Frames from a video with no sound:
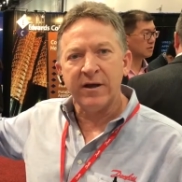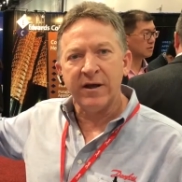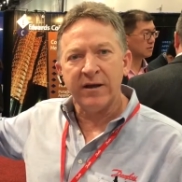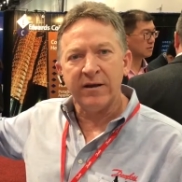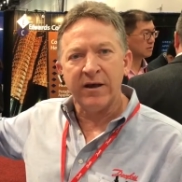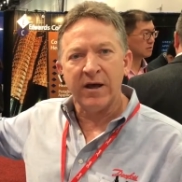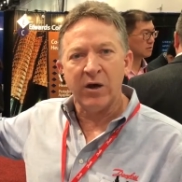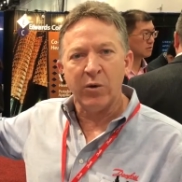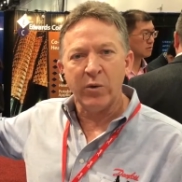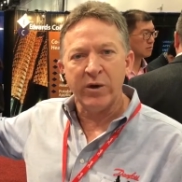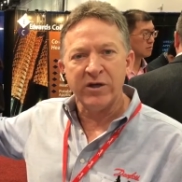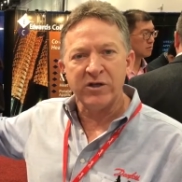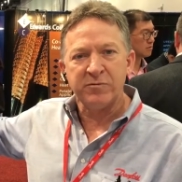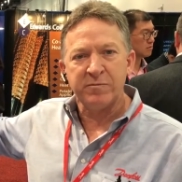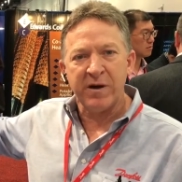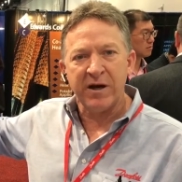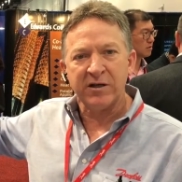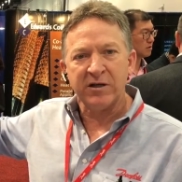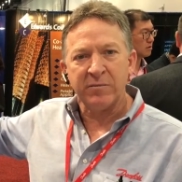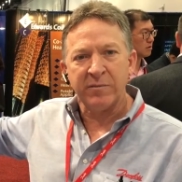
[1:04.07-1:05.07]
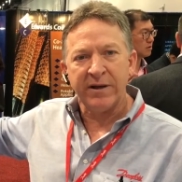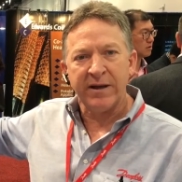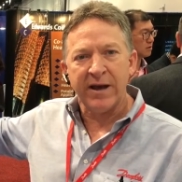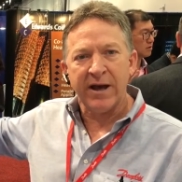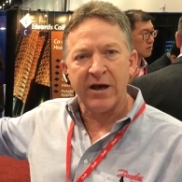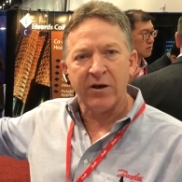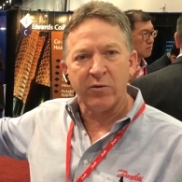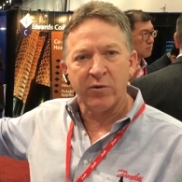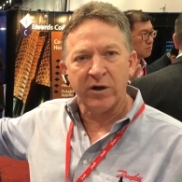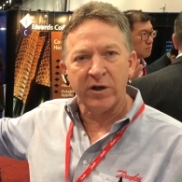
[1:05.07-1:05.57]
and uh, we expect to be
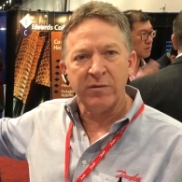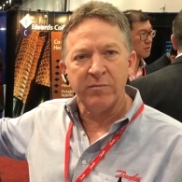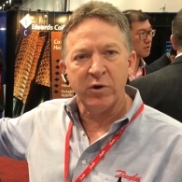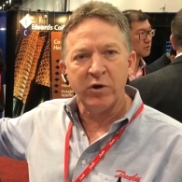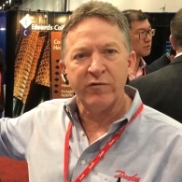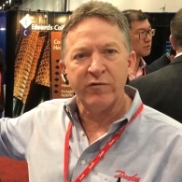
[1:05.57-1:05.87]
out really